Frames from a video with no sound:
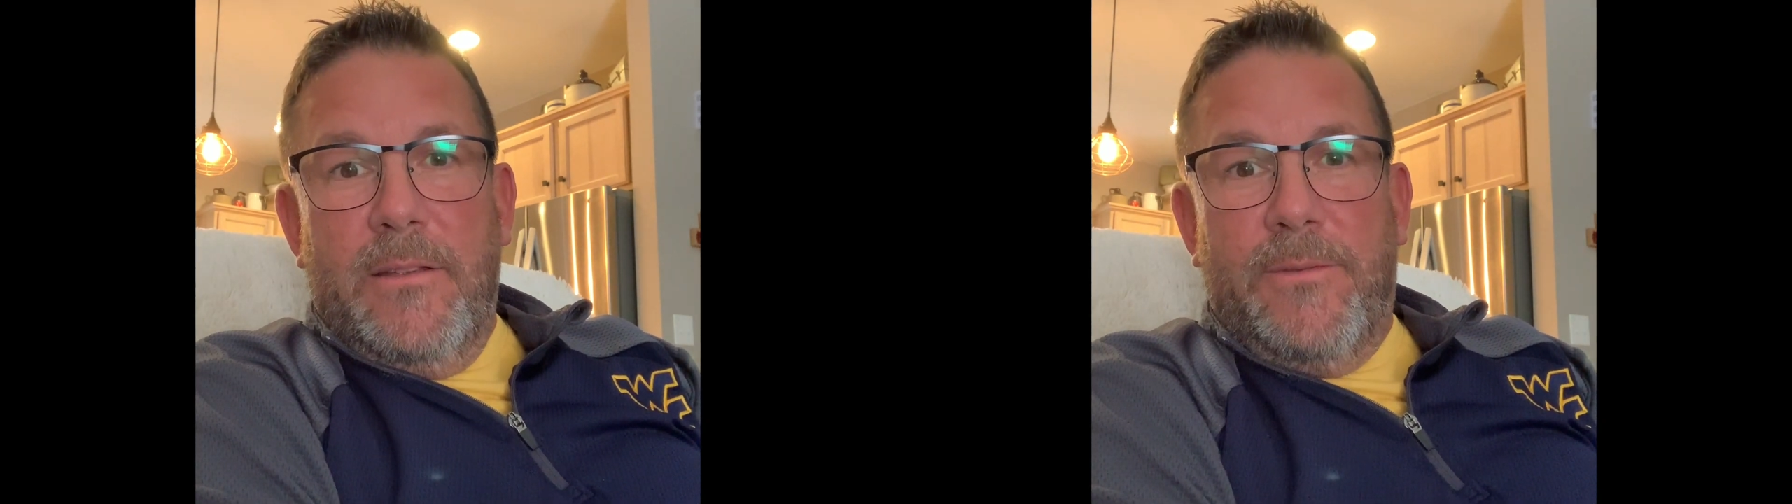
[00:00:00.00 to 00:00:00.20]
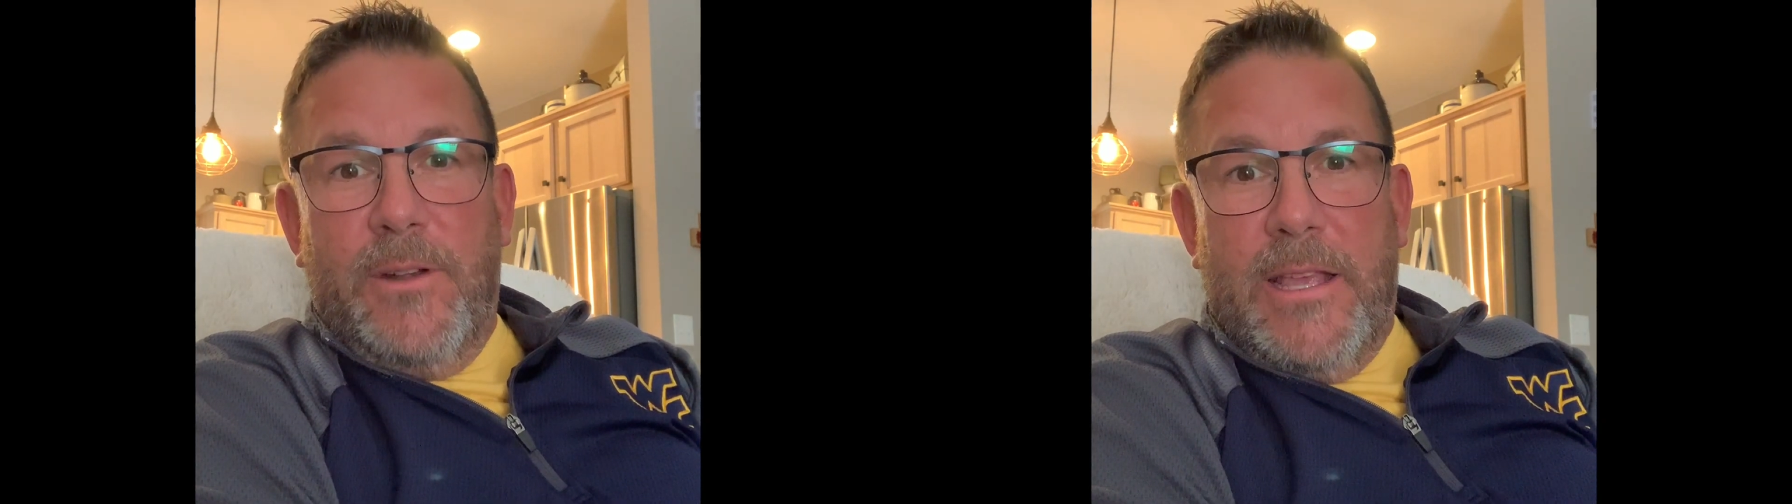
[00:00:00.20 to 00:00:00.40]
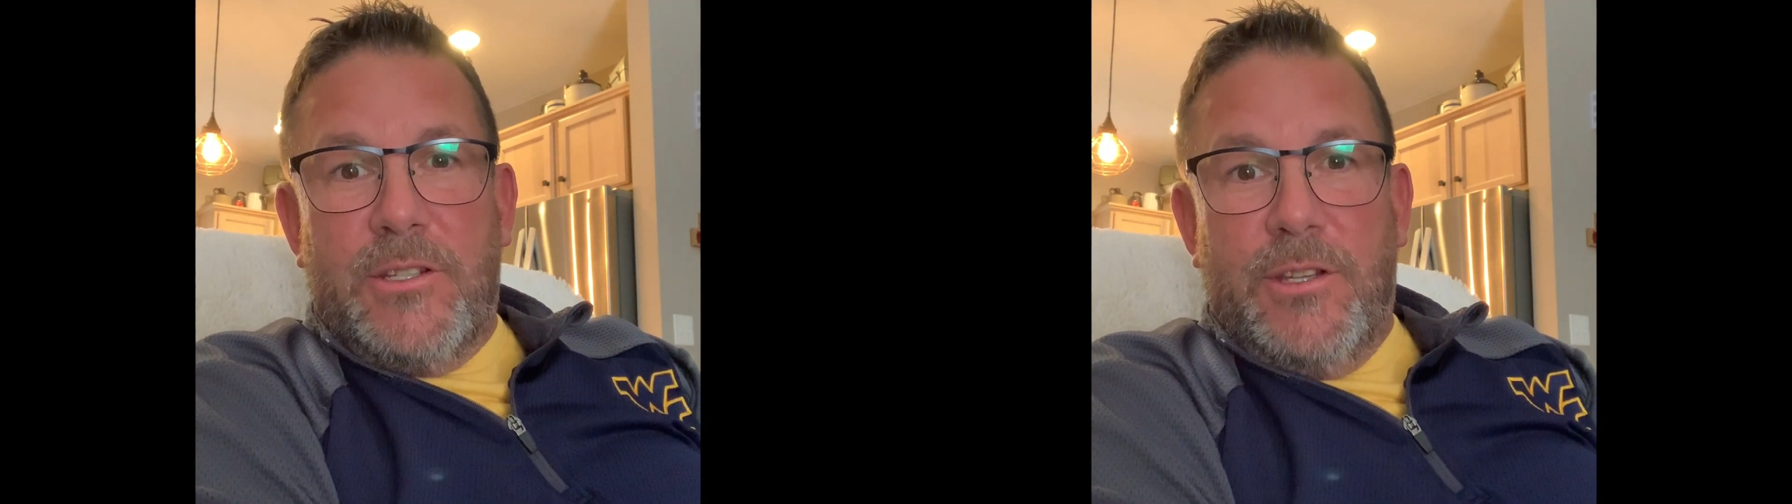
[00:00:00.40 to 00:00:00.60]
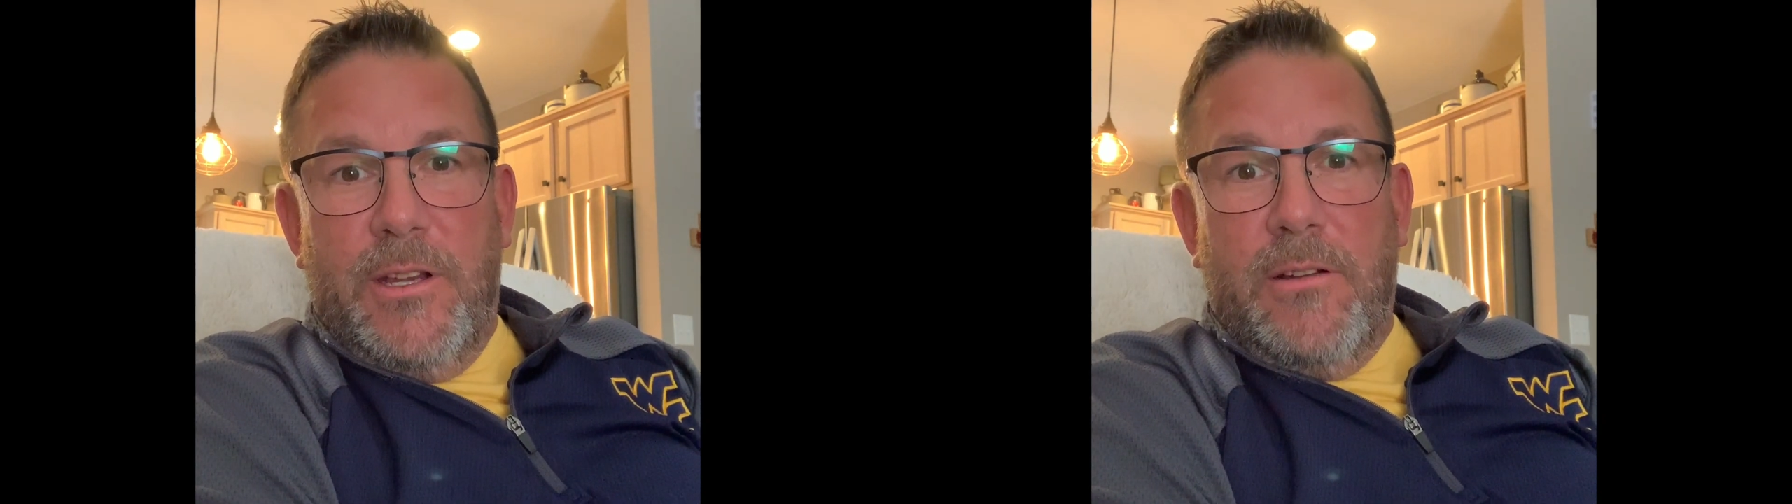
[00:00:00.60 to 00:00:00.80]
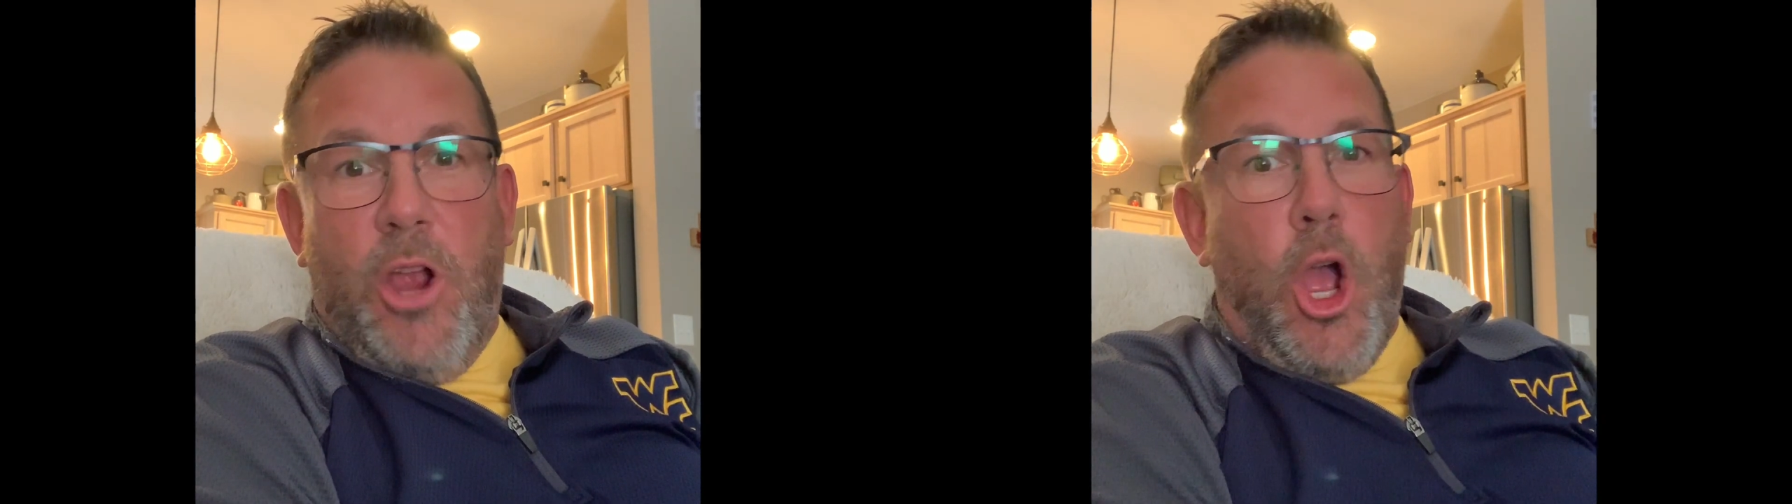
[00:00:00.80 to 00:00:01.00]
for next year,
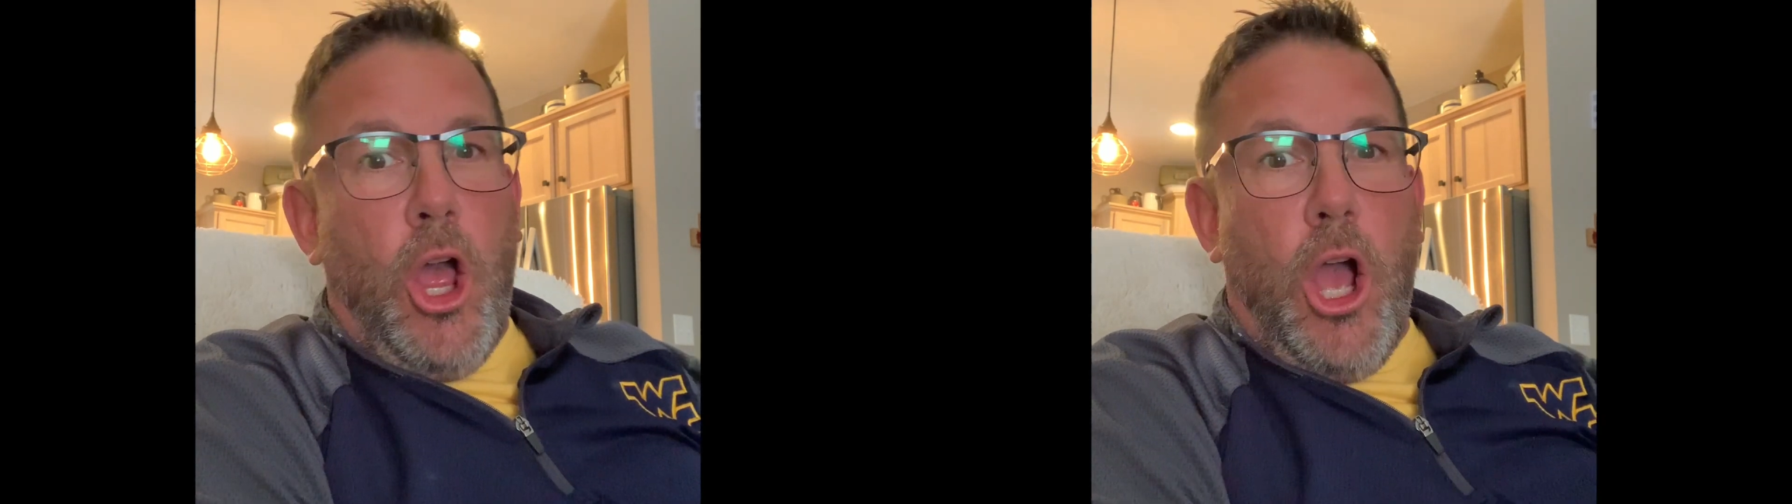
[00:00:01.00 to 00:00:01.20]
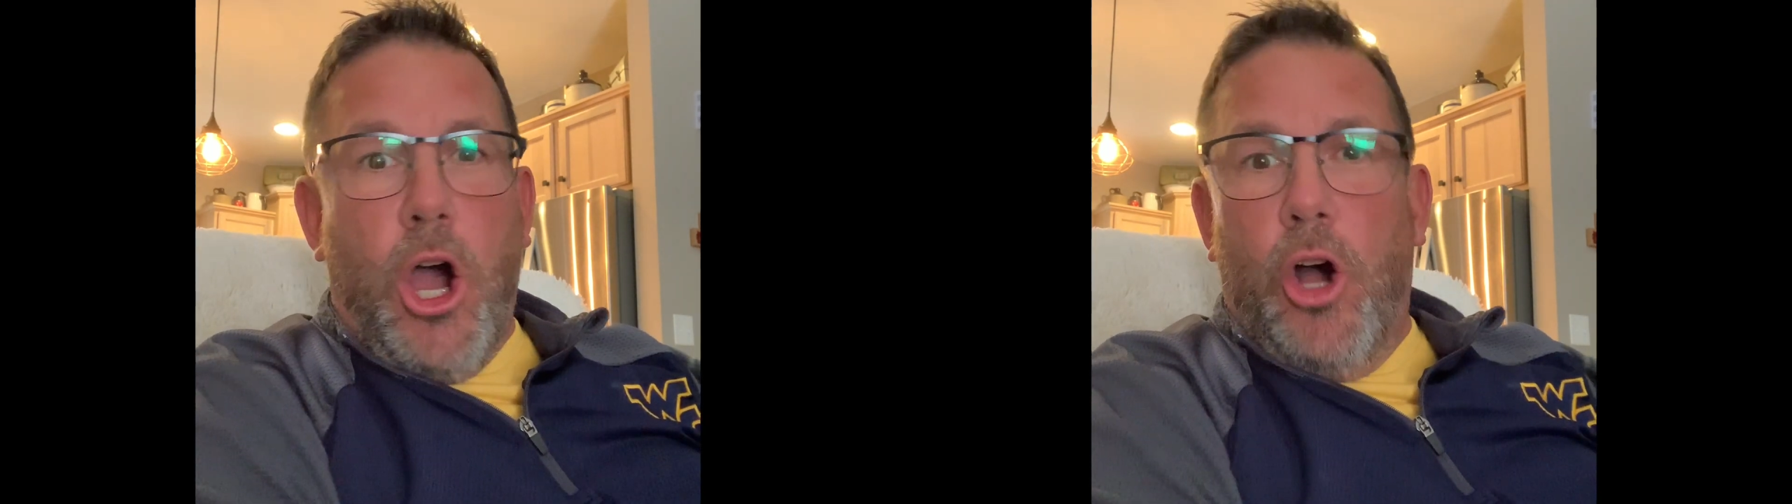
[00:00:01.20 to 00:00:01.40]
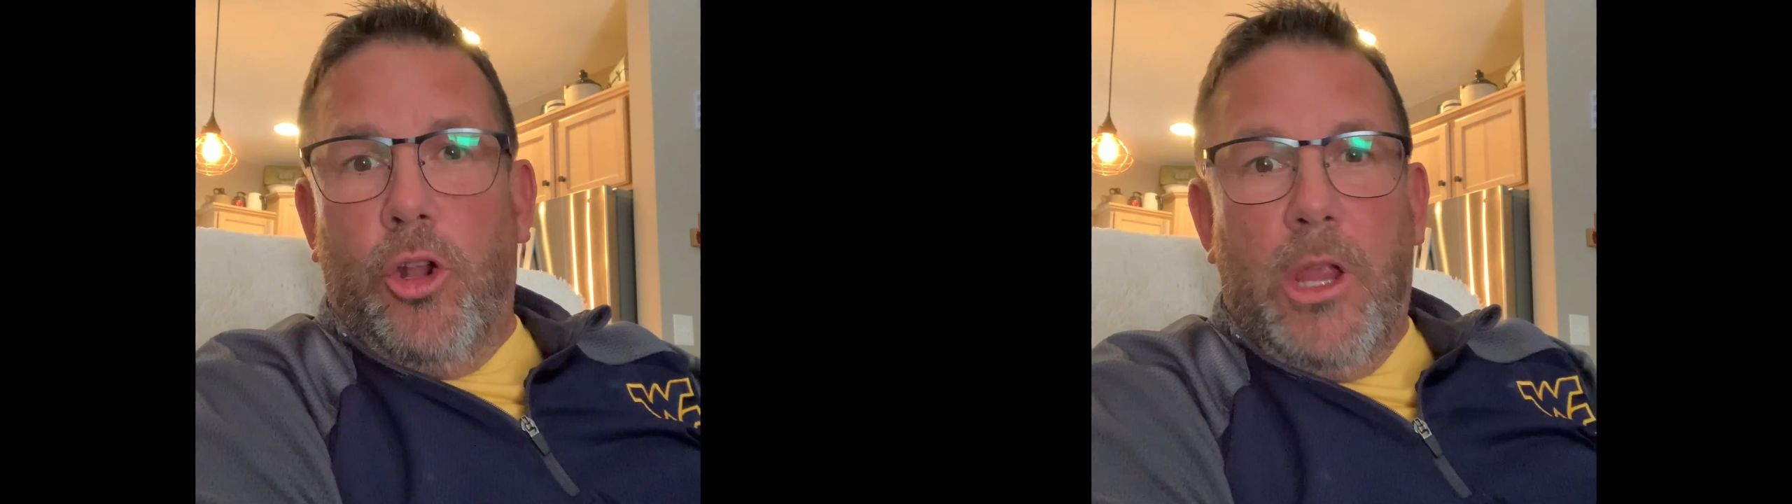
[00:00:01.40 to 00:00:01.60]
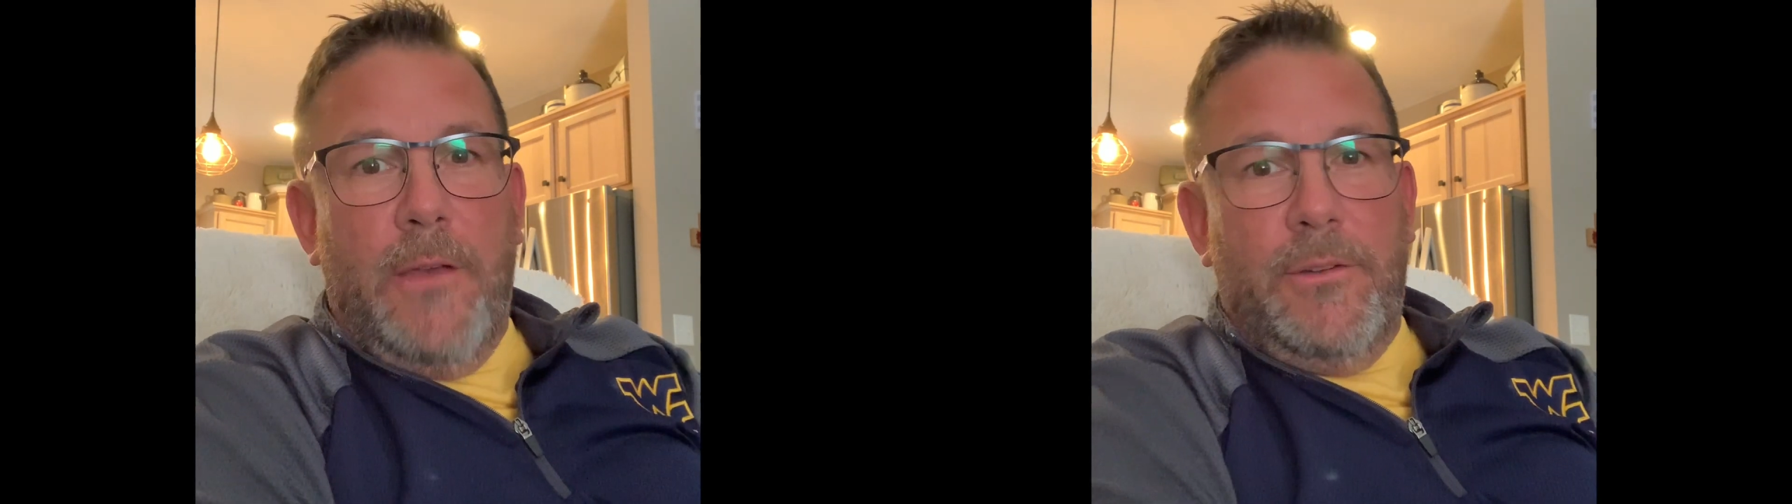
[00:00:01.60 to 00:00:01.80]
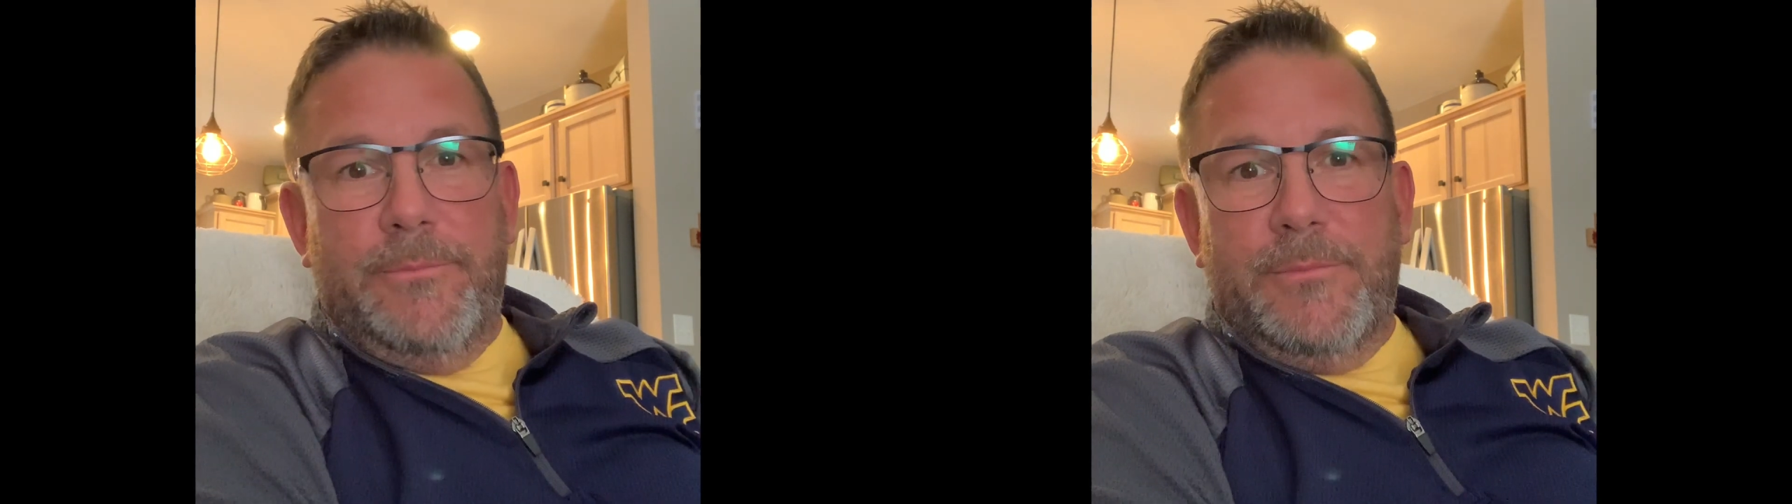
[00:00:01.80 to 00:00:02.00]
all of
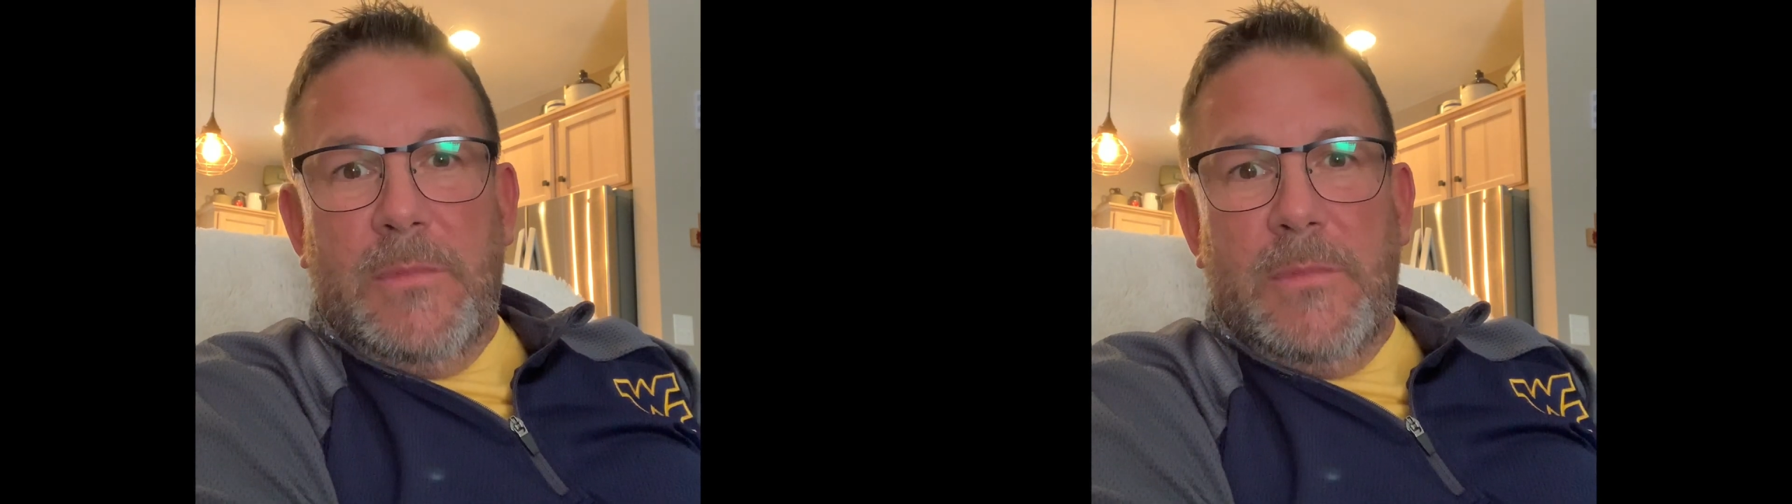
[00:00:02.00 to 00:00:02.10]
it.